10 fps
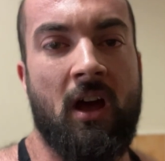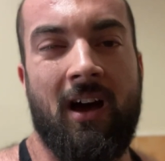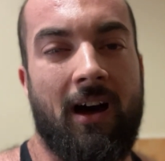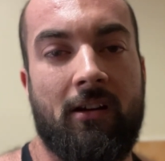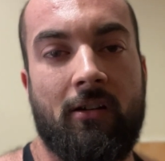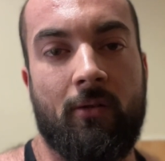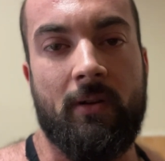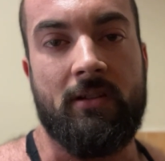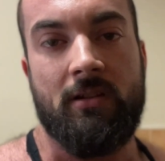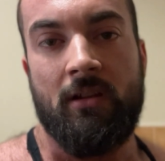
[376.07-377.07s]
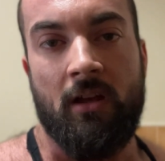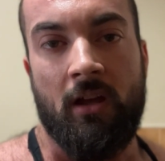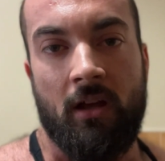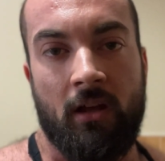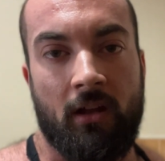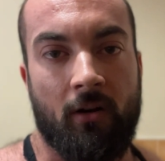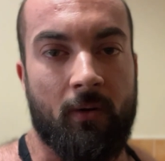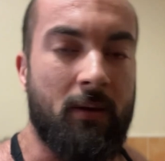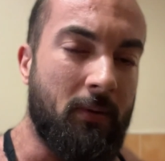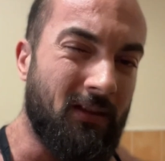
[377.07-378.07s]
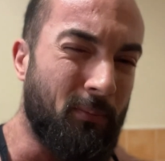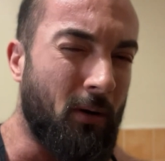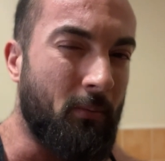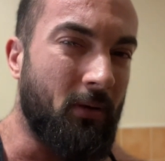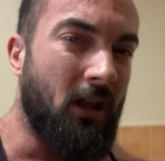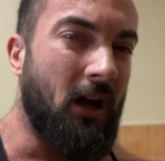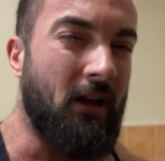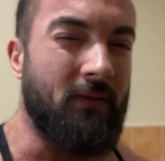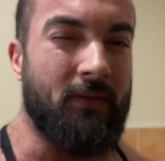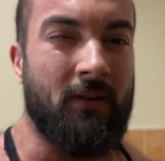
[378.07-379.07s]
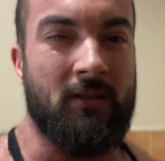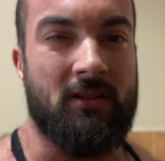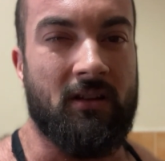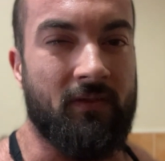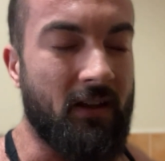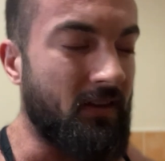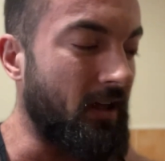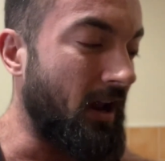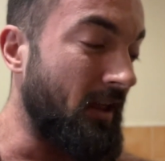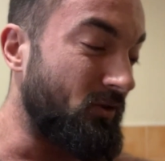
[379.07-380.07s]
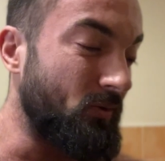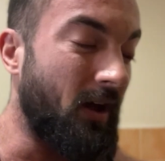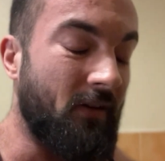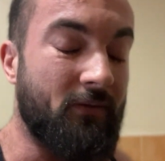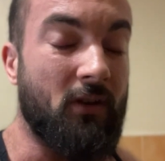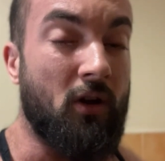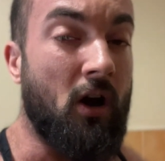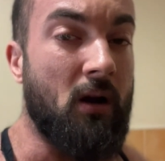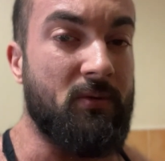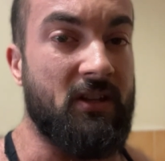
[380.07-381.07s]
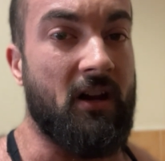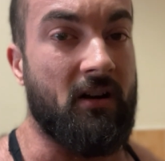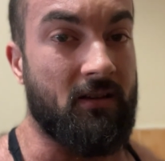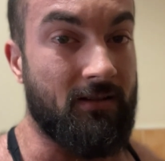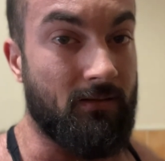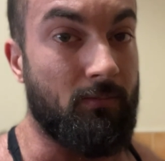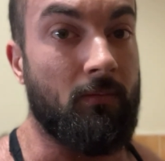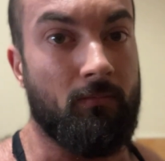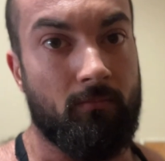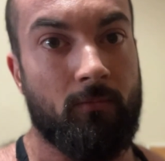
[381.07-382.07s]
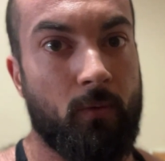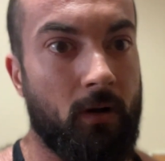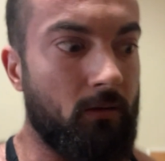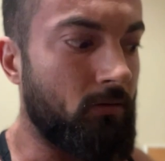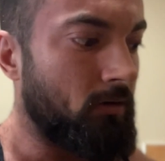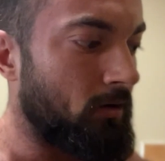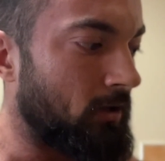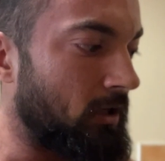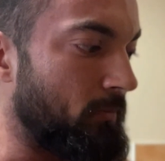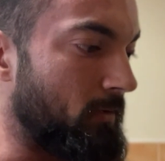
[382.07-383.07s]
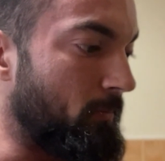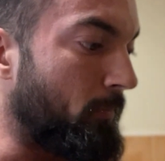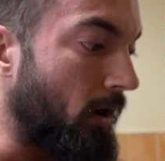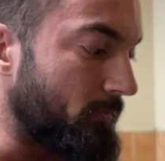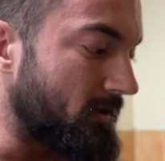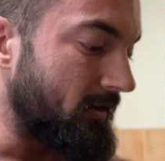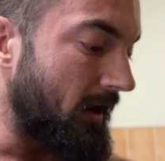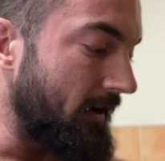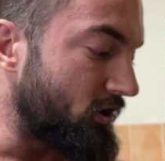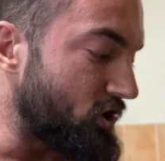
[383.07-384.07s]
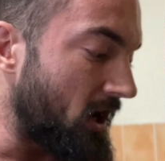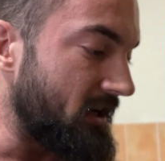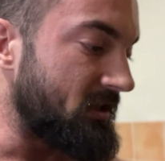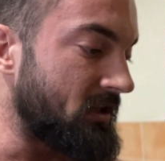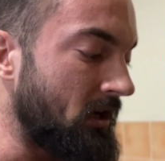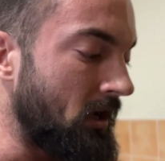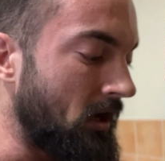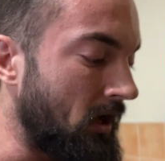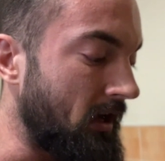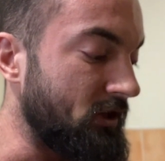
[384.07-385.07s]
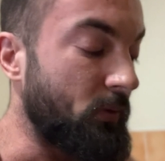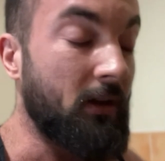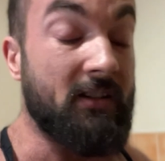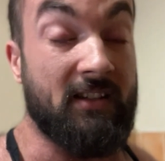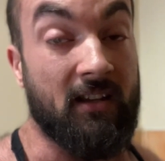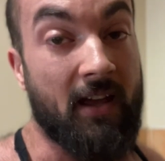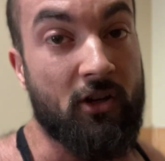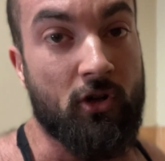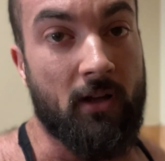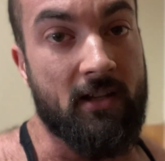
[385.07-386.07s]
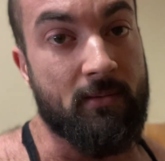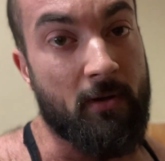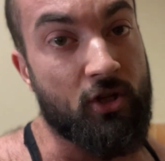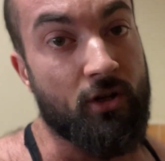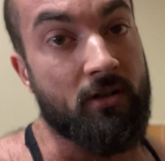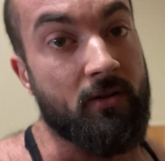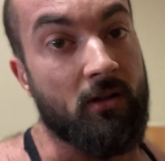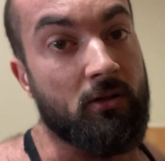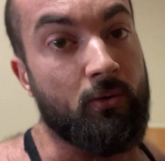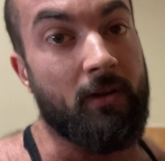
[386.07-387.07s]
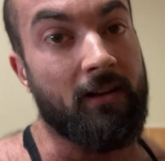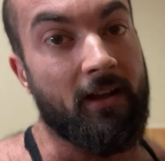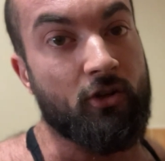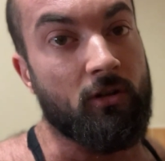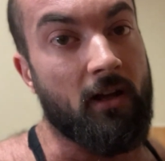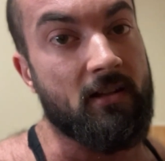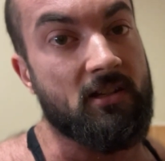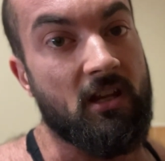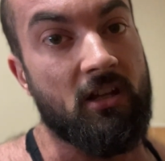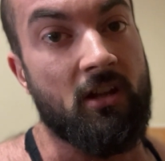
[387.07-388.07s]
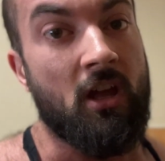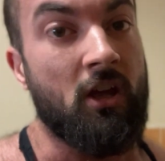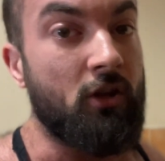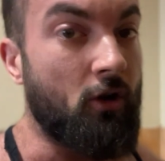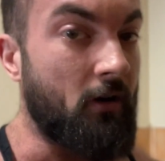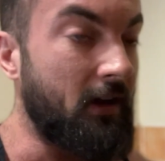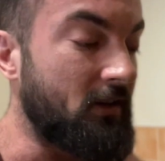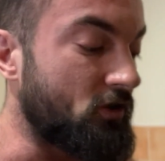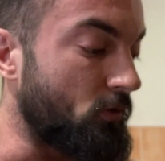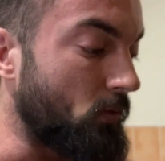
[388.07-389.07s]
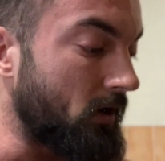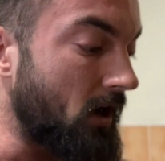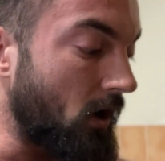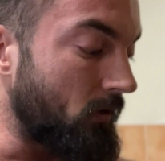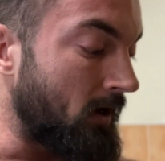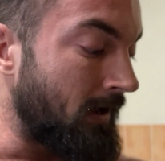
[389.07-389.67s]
I don't know, it's, you know, keeping the pump alive, stuff like that. I do have the carbs there to, well, keep me pumped and energized, as well as the electrolytes. Make sure to include electrolytes in your intra-workout.